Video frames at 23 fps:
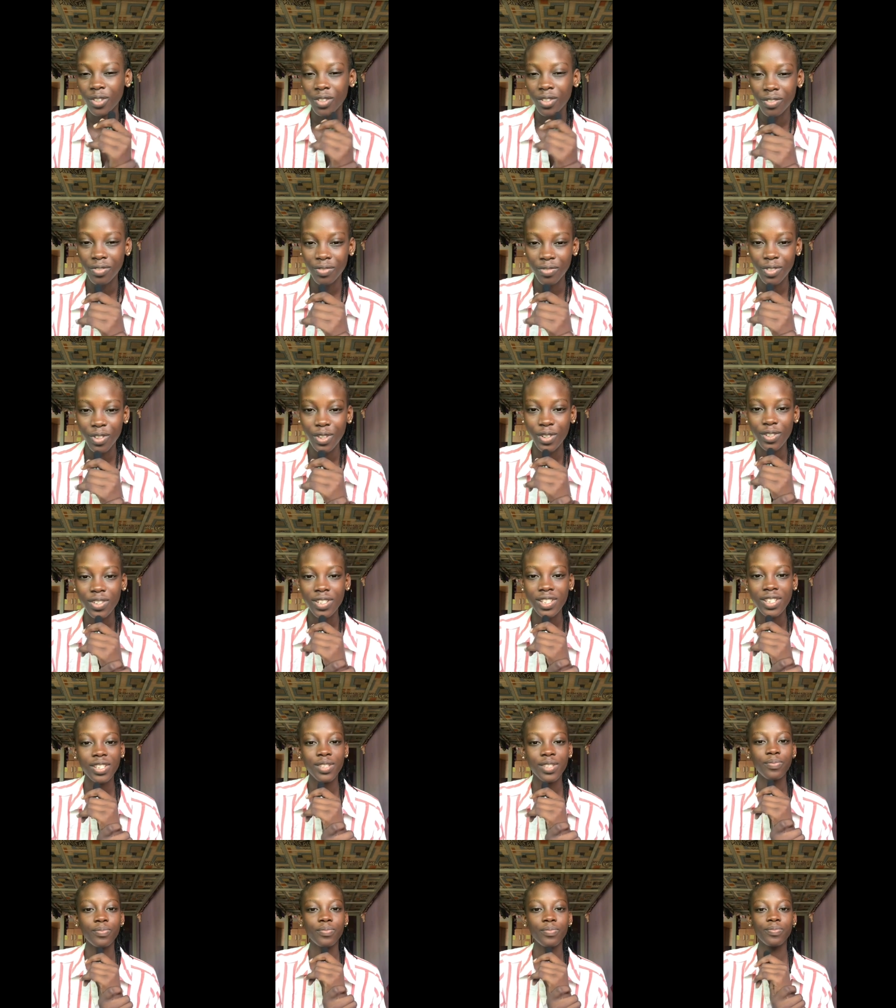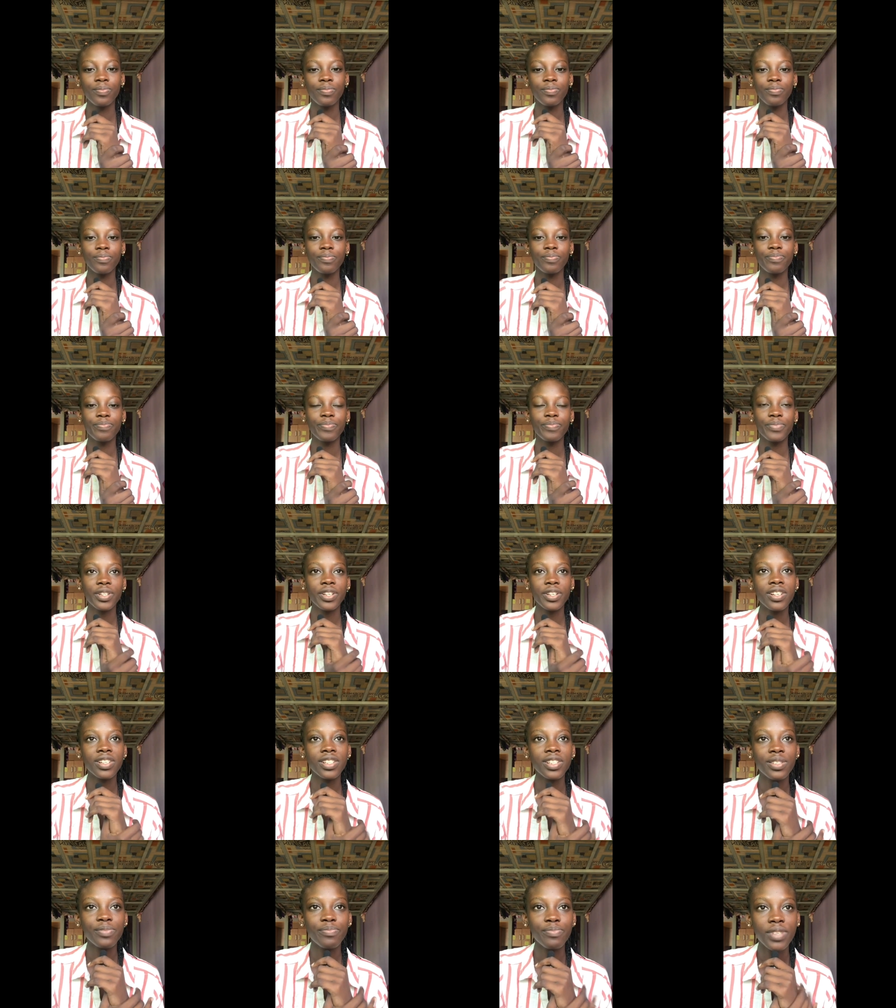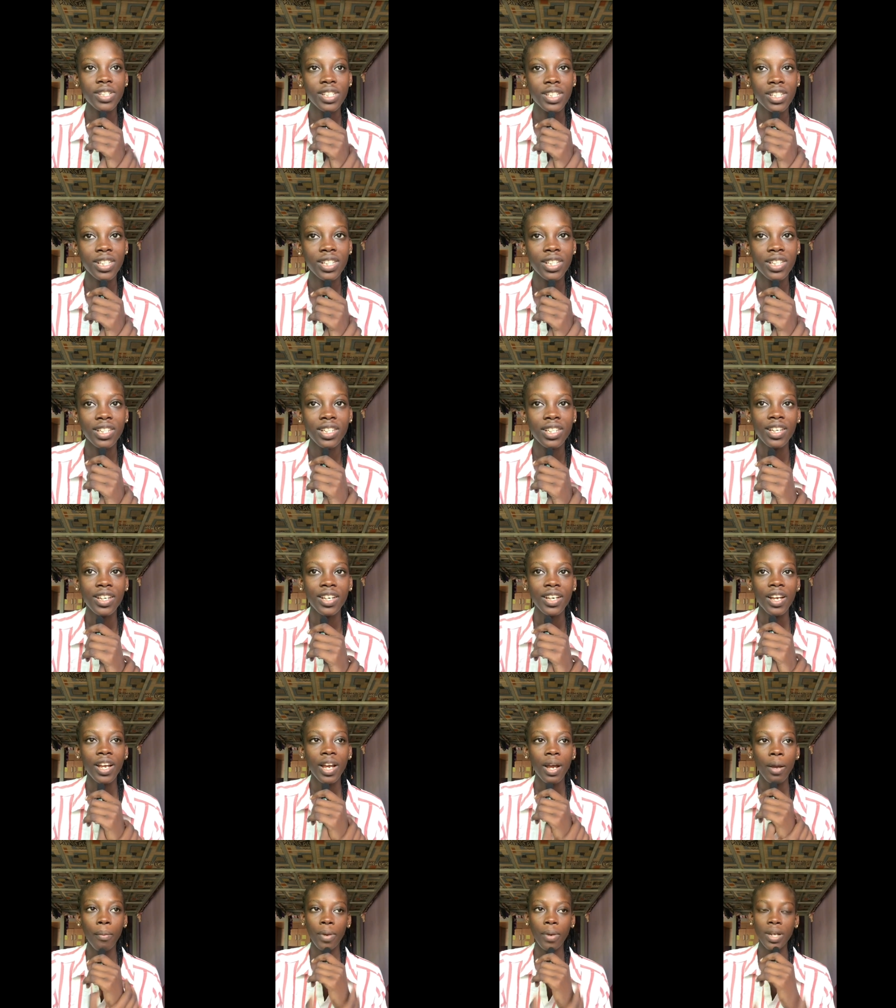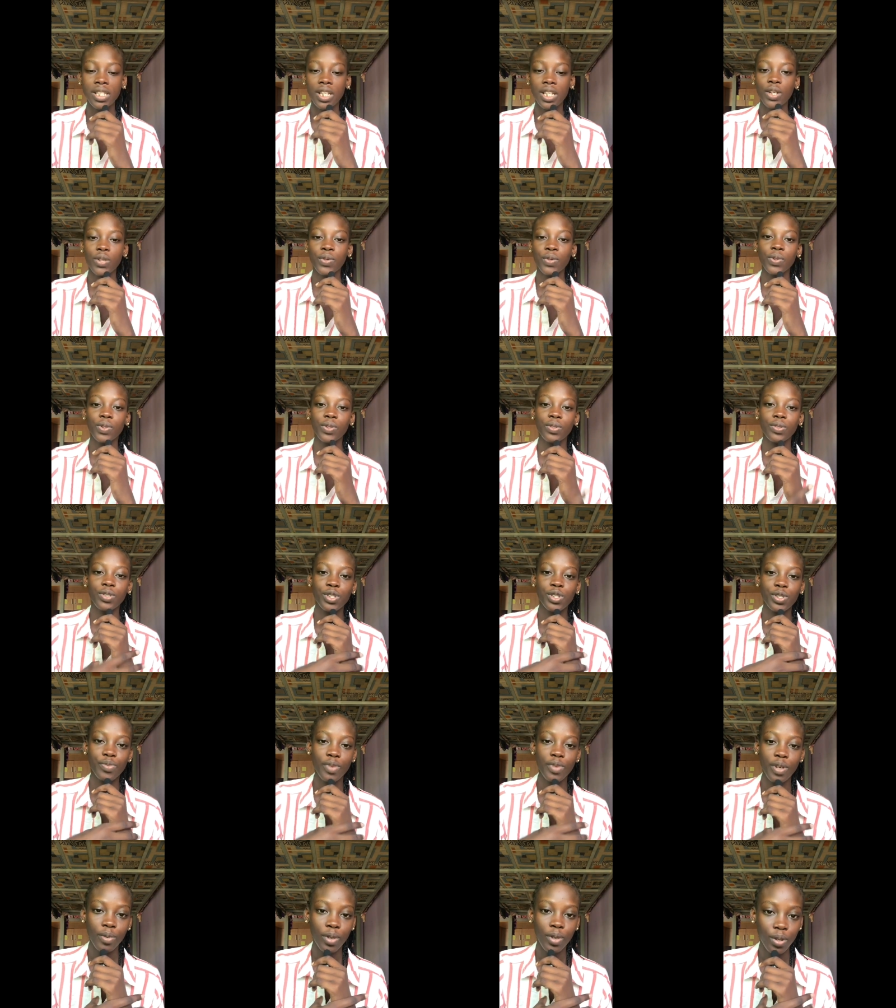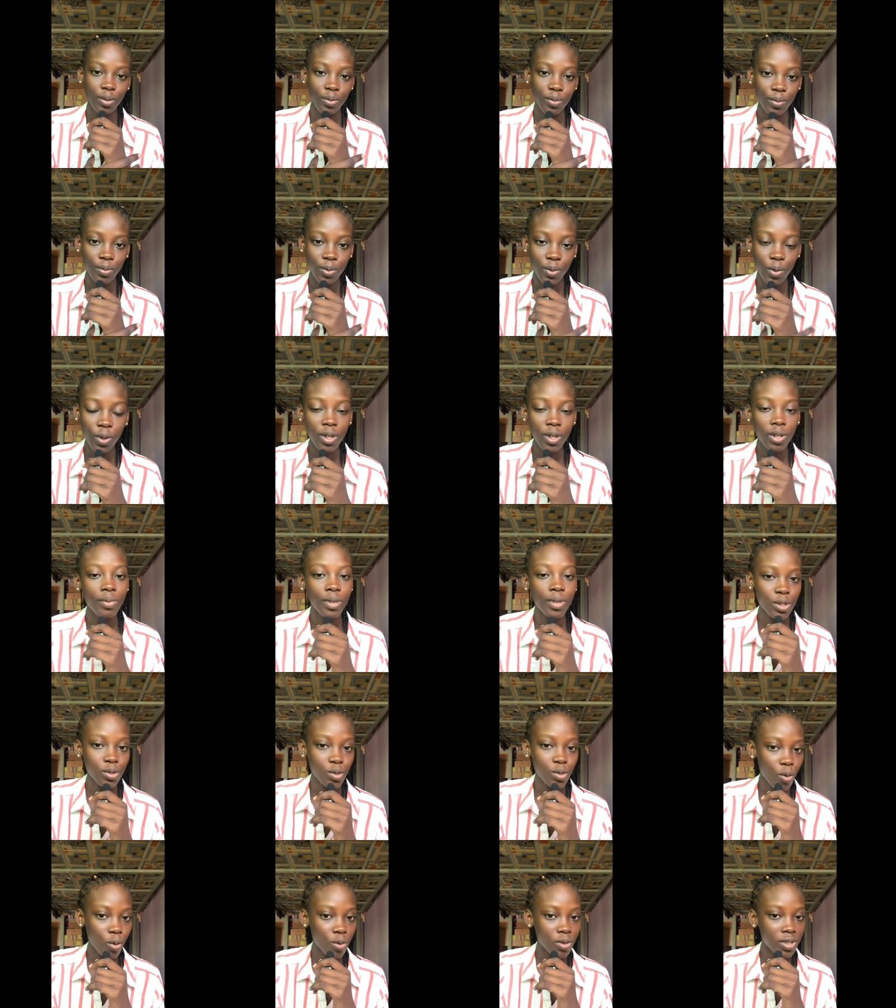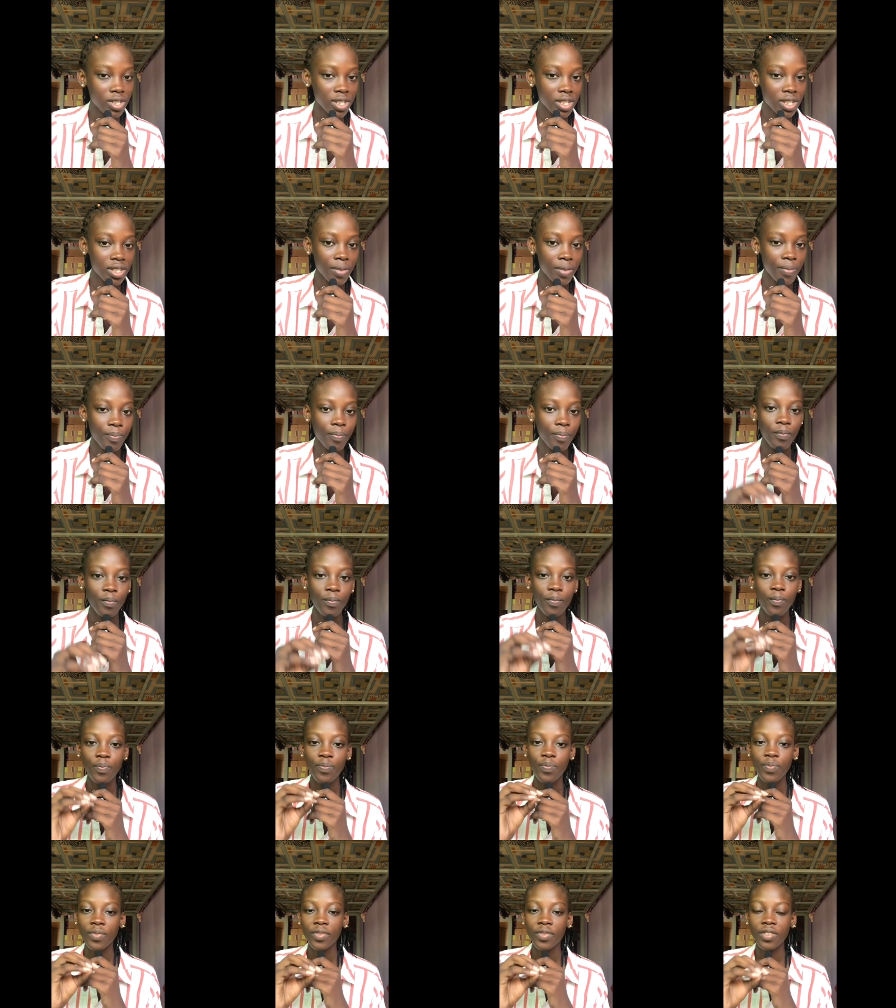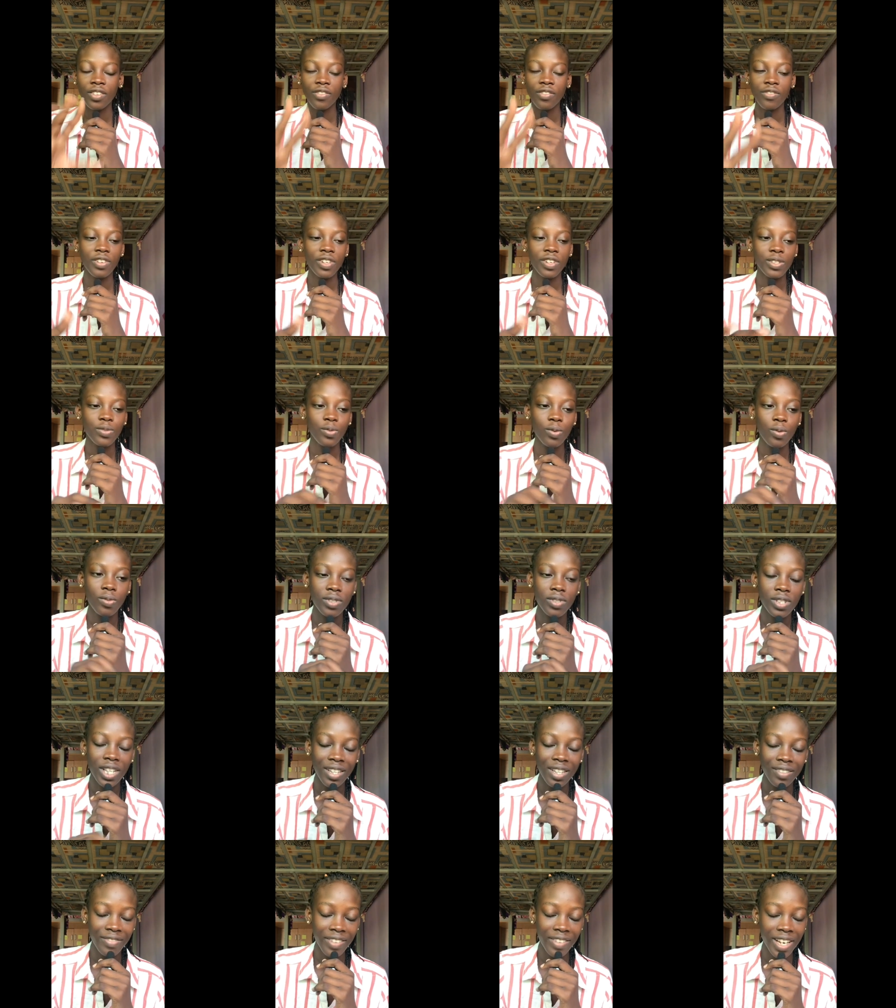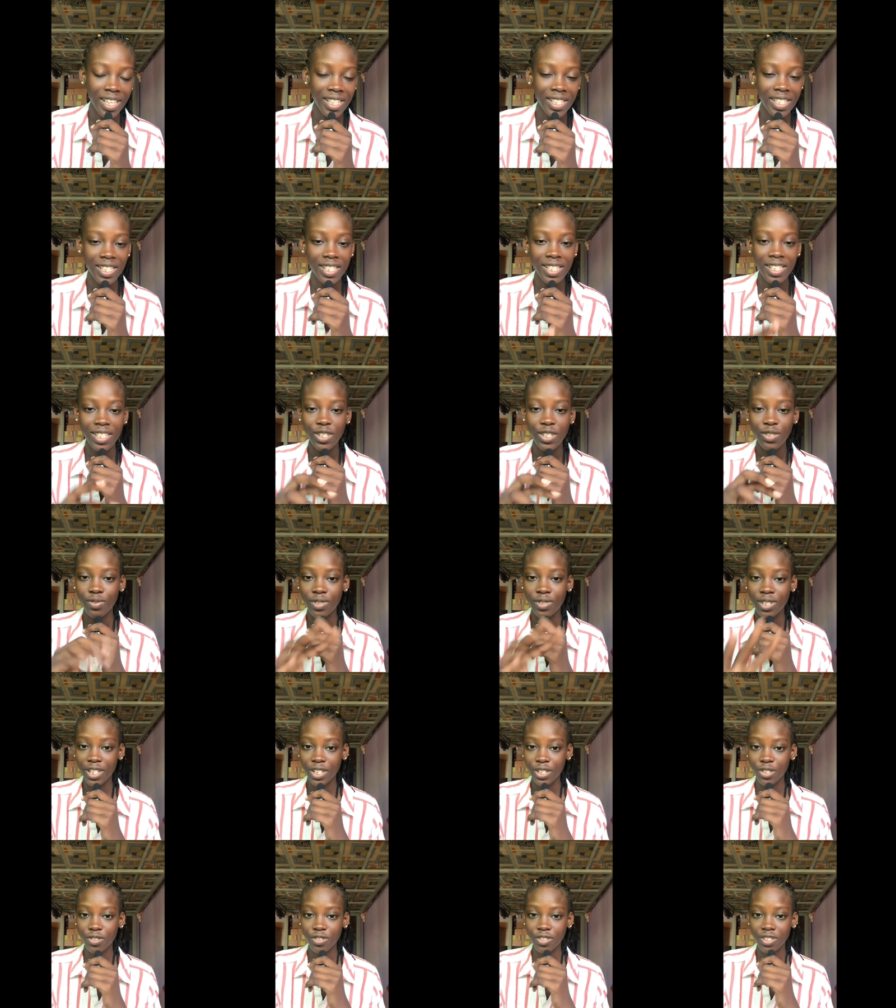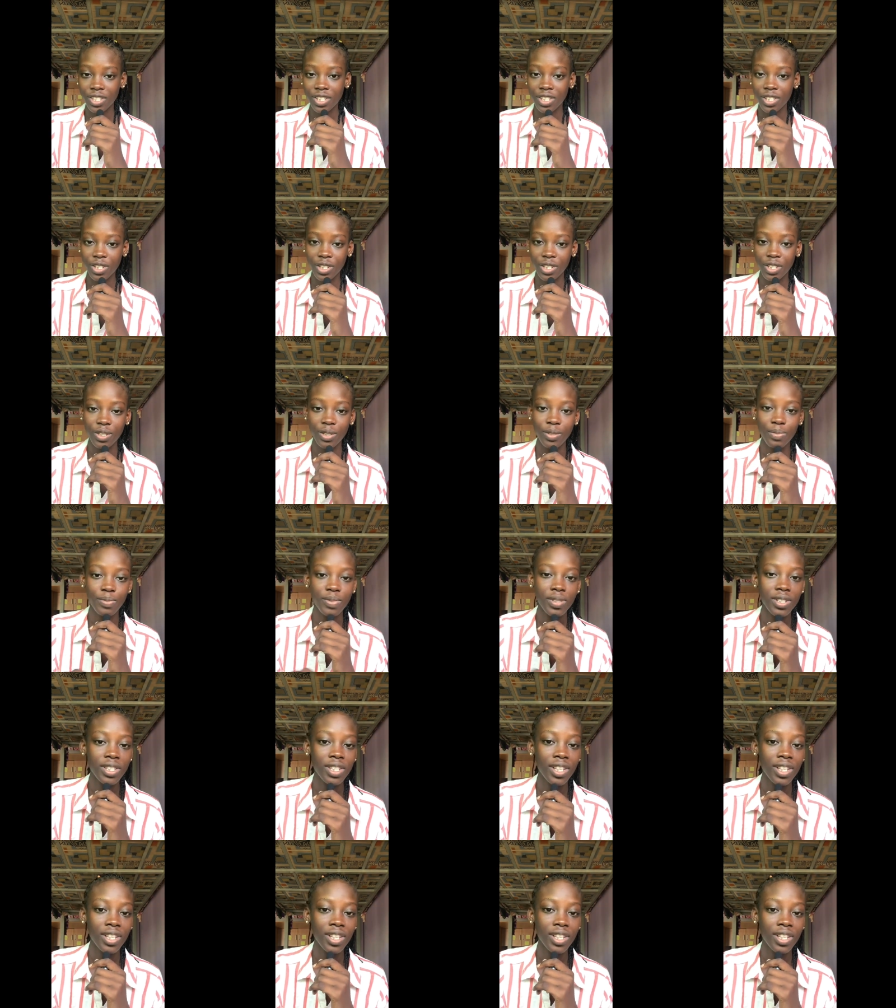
of vlogs because basically my channel will just be about all about talks, different talks, advices, relationships,